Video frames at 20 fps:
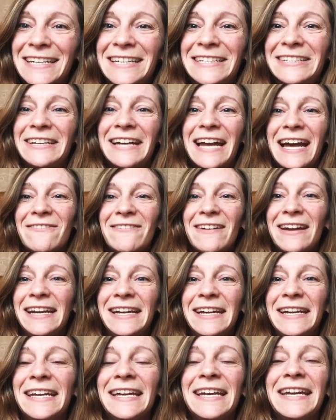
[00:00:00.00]
I don't have
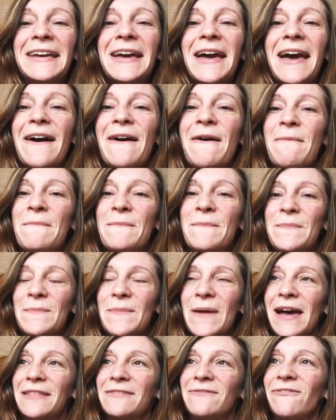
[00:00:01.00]
any
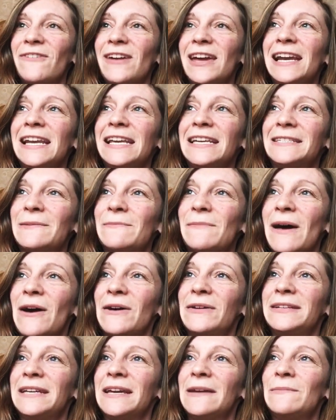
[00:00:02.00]
bad feelings
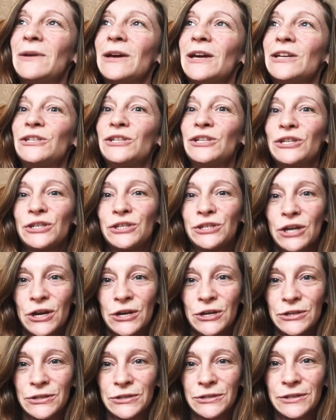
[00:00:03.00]
about it, but it just
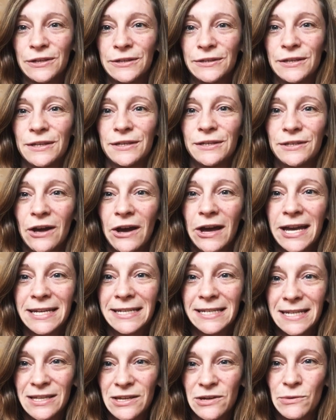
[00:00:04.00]
shows the
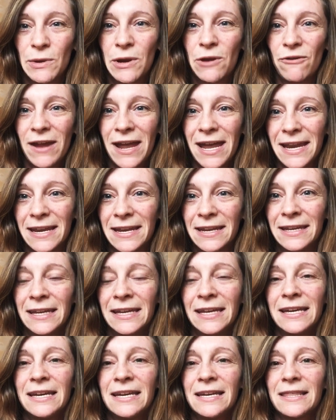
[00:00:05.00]
society that we're in,
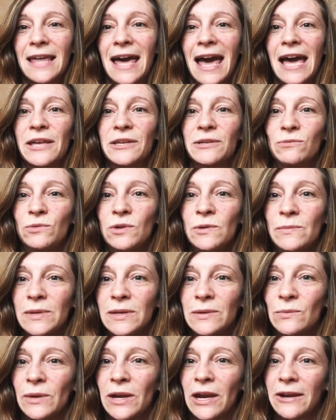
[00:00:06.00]
that as
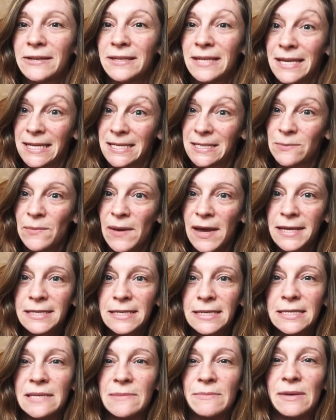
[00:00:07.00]
women we are
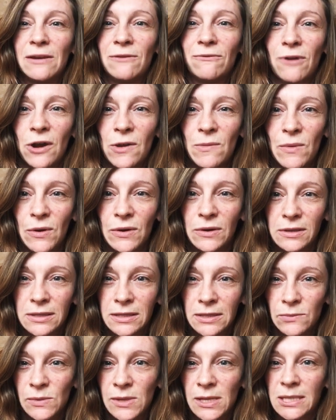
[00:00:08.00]
expected to be
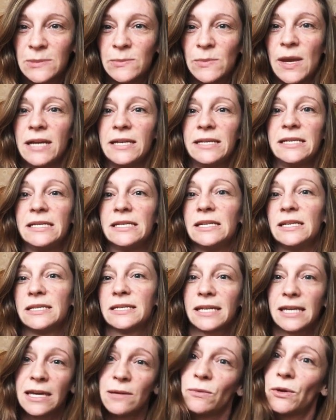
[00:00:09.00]
robots, and we're expected to
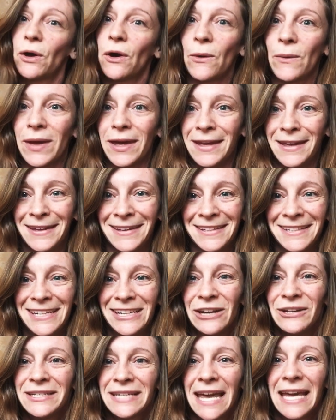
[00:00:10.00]
just keep going,
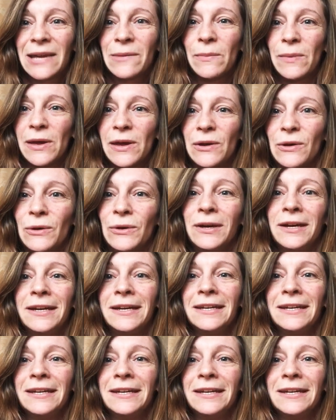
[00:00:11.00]
you know, take a pill,